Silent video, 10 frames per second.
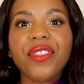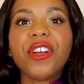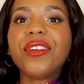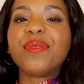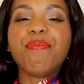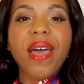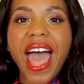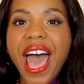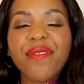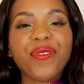There is
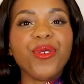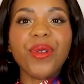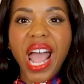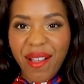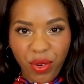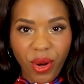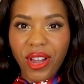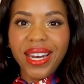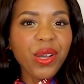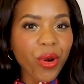bad food
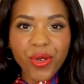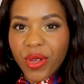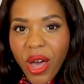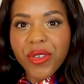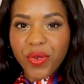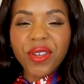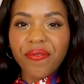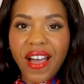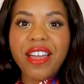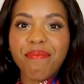everywhere. Anywhere you go, you
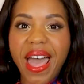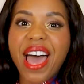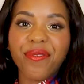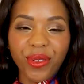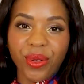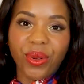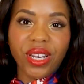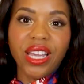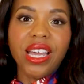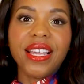can find bad food.
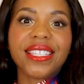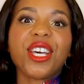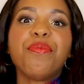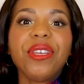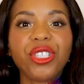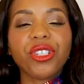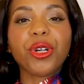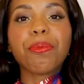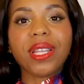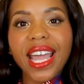So be sure
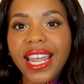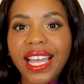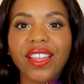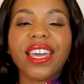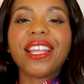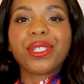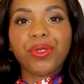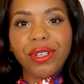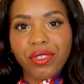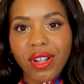you're planning, looking
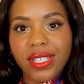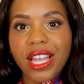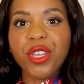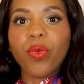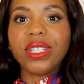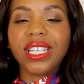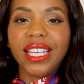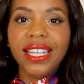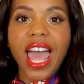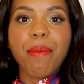into restaurants that you want
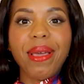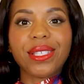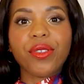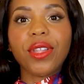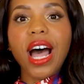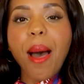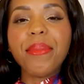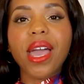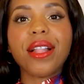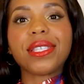to eat at based on the
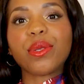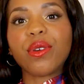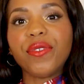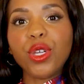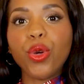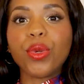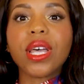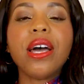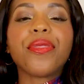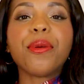ambiance, the
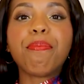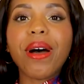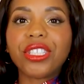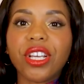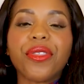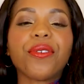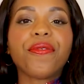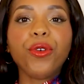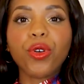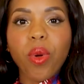reviews, the budget, the
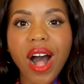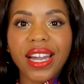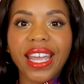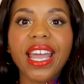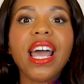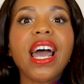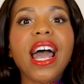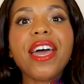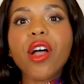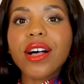food quality,
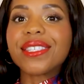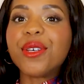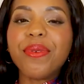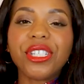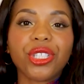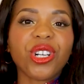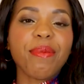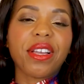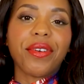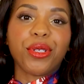and also be sure to
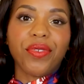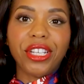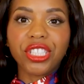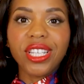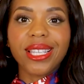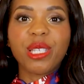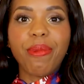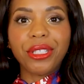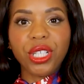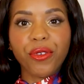make reservations,
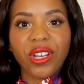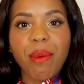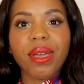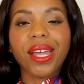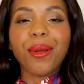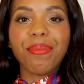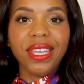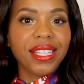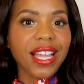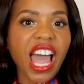especially if you're coming in a
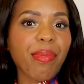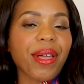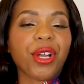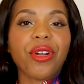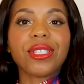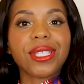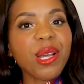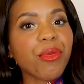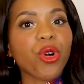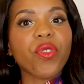peak time like around
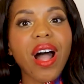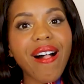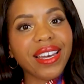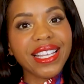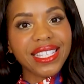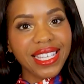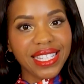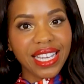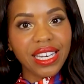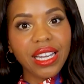summer or the holiday
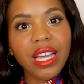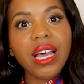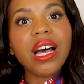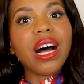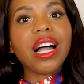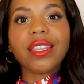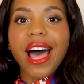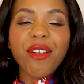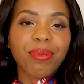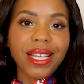season. A
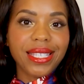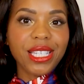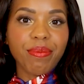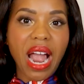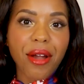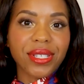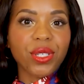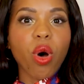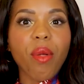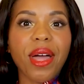lot of places in
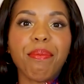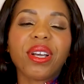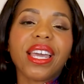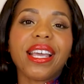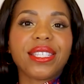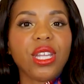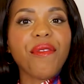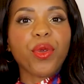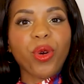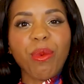Paris do online bookings, so you
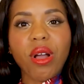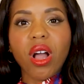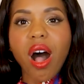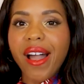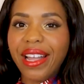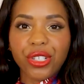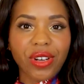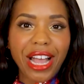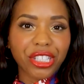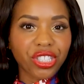don't have to worry about calling
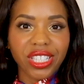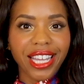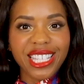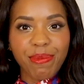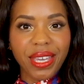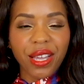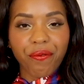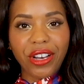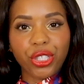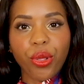internationally and speaking
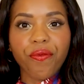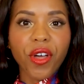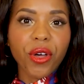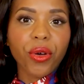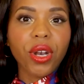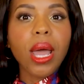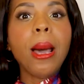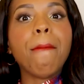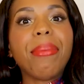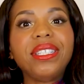French on the phone,
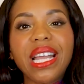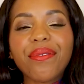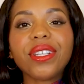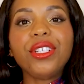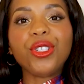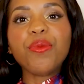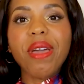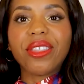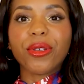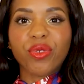but definitely do
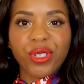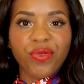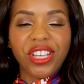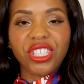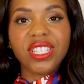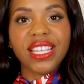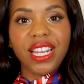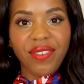make those reservations in